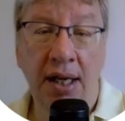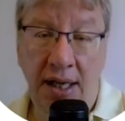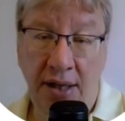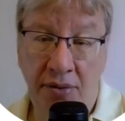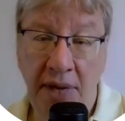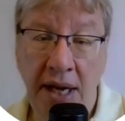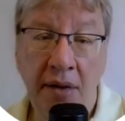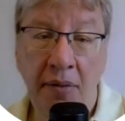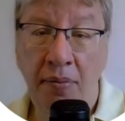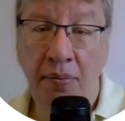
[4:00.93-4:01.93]
The
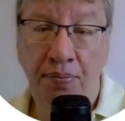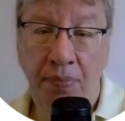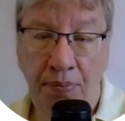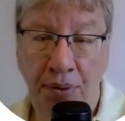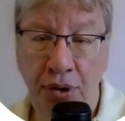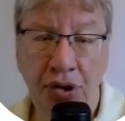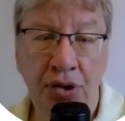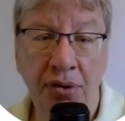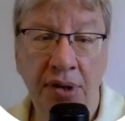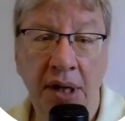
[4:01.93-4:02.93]
man
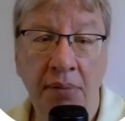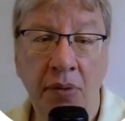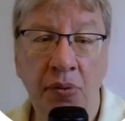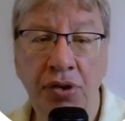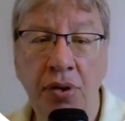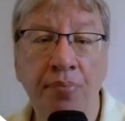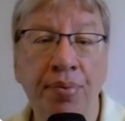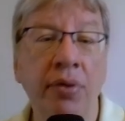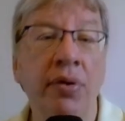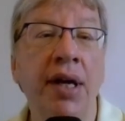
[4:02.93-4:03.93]
pursued him with a
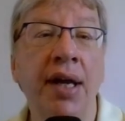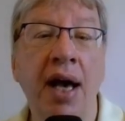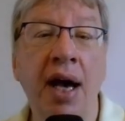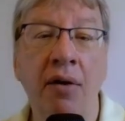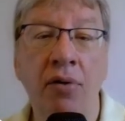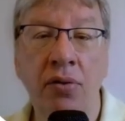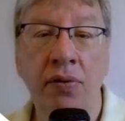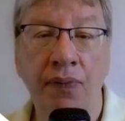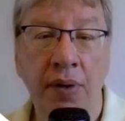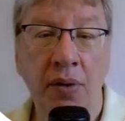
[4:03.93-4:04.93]
bow and
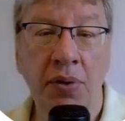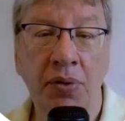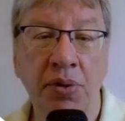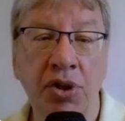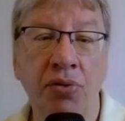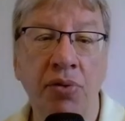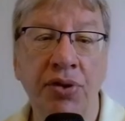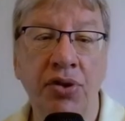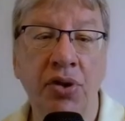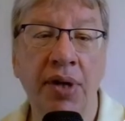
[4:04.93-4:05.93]
arrow with which he was
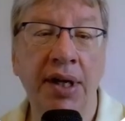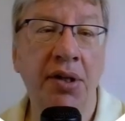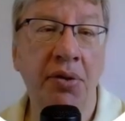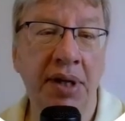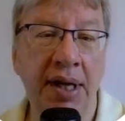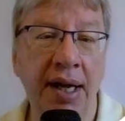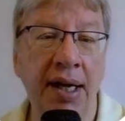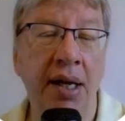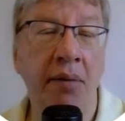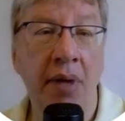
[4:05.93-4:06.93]
going to kill
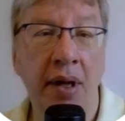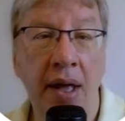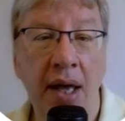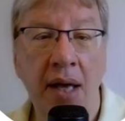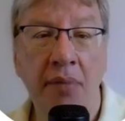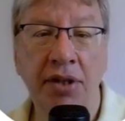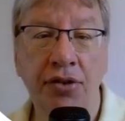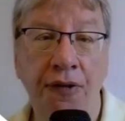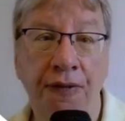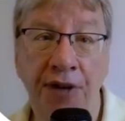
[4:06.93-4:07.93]
him. But
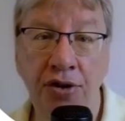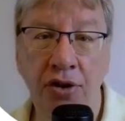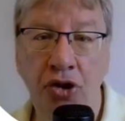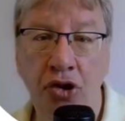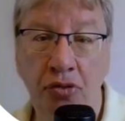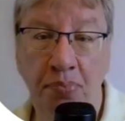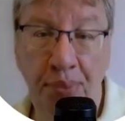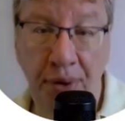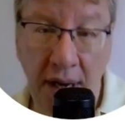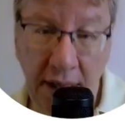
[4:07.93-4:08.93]
the fisher
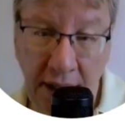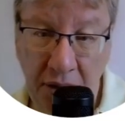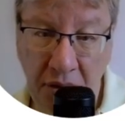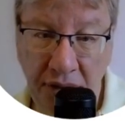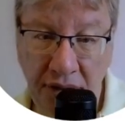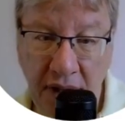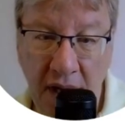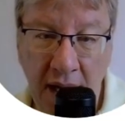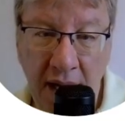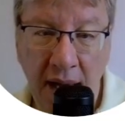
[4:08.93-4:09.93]
sprang into the
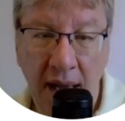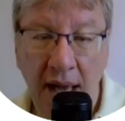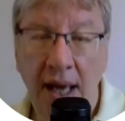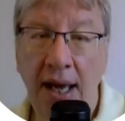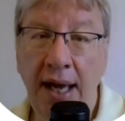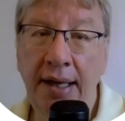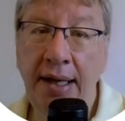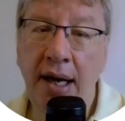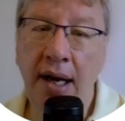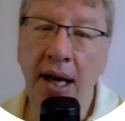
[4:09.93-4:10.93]
sky and
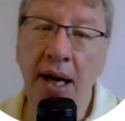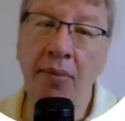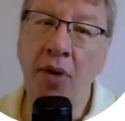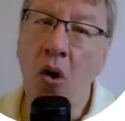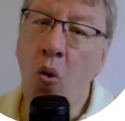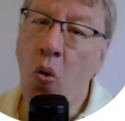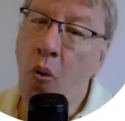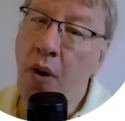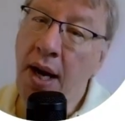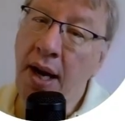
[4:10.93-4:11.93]
climbed
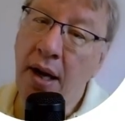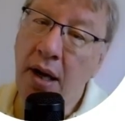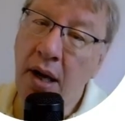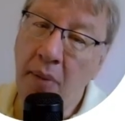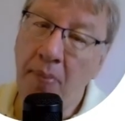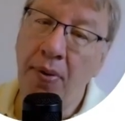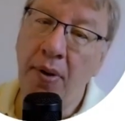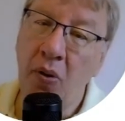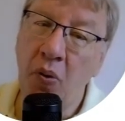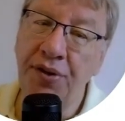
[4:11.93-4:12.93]
way up
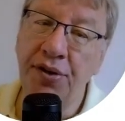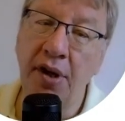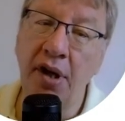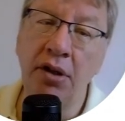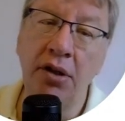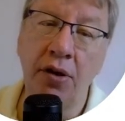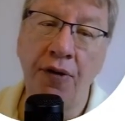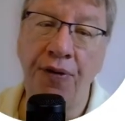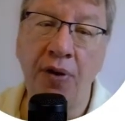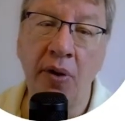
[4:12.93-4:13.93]
with the hunter
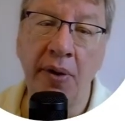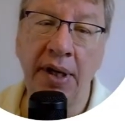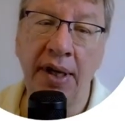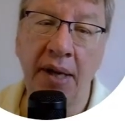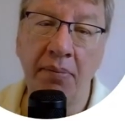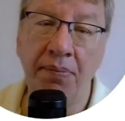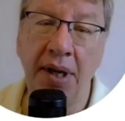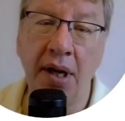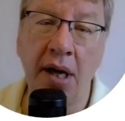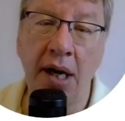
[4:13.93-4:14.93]
following him
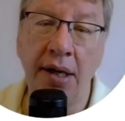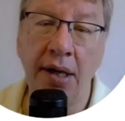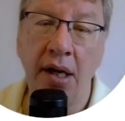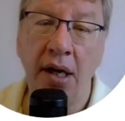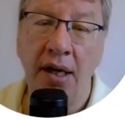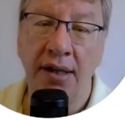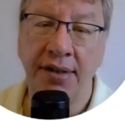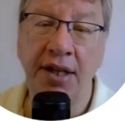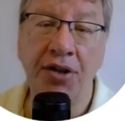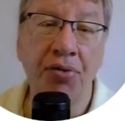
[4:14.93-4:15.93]
behind,
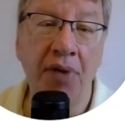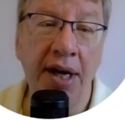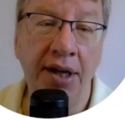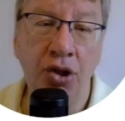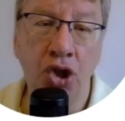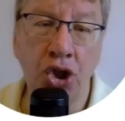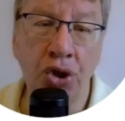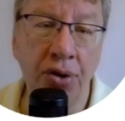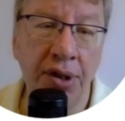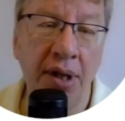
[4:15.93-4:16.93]
still trying to
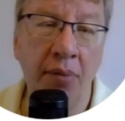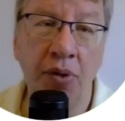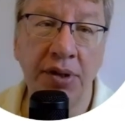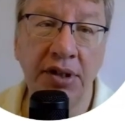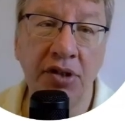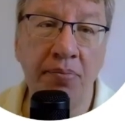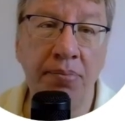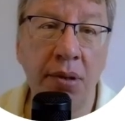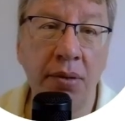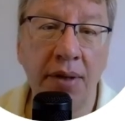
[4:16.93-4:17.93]
shoot him with his
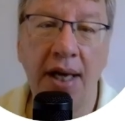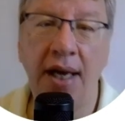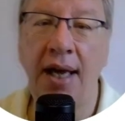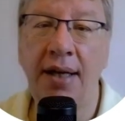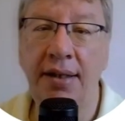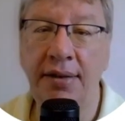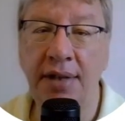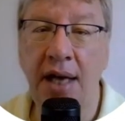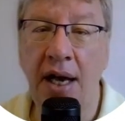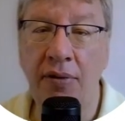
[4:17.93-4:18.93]
bow and his
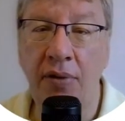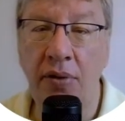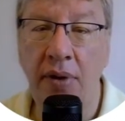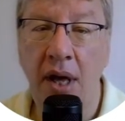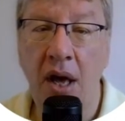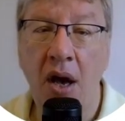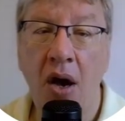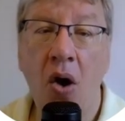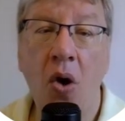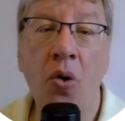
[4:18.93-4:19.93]
arrow.
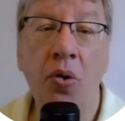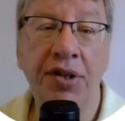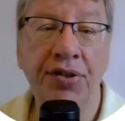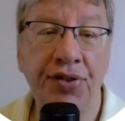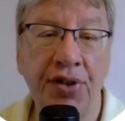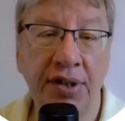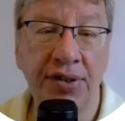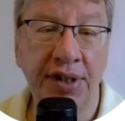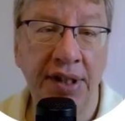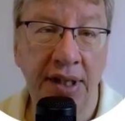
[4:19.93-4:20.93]
All he
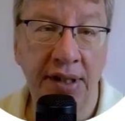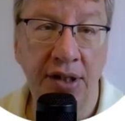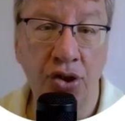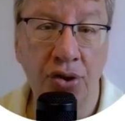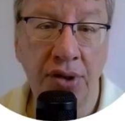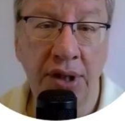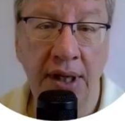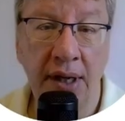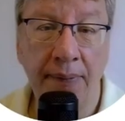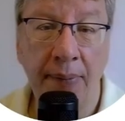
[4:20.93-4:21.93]
succeeded in
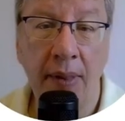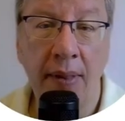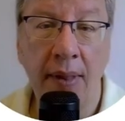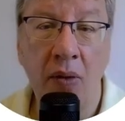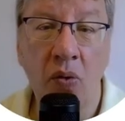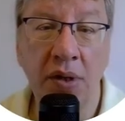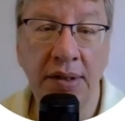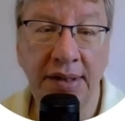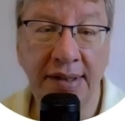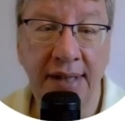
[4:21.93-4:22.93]
shooting was
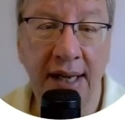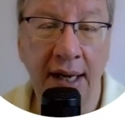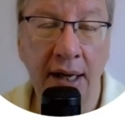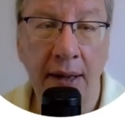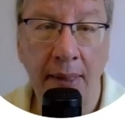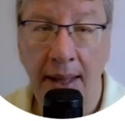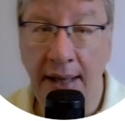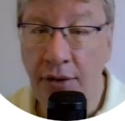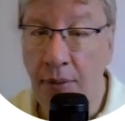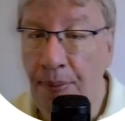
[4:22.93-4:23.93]
its tail.
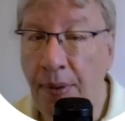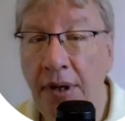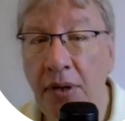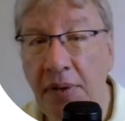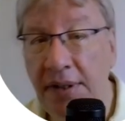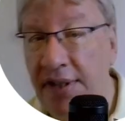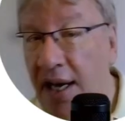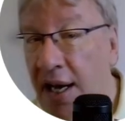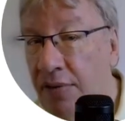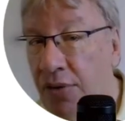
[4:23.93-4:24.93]
And the point where
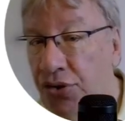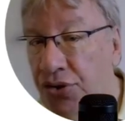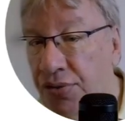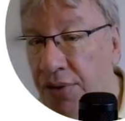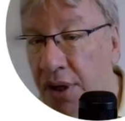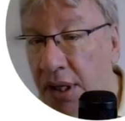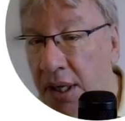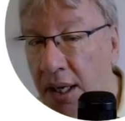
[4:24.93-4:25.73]
the arrow struck